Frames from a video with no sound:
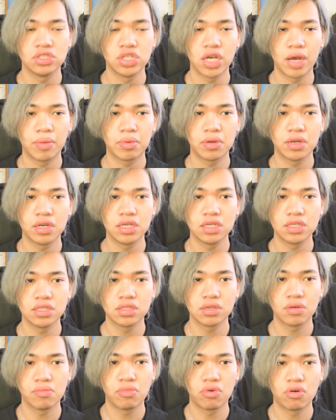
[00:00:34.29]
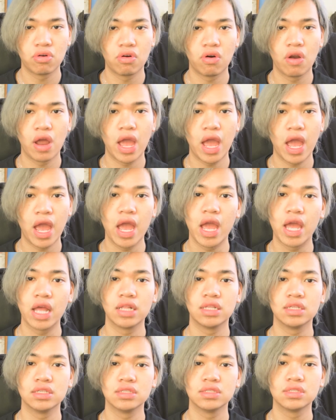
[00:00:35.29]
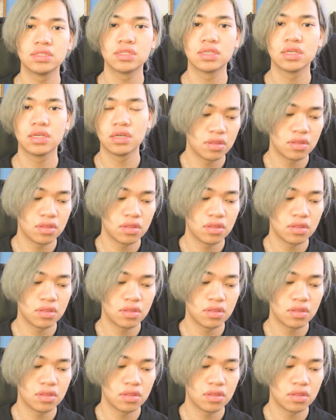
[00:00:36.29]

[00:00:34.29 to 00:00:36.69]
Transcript: Japanese brands.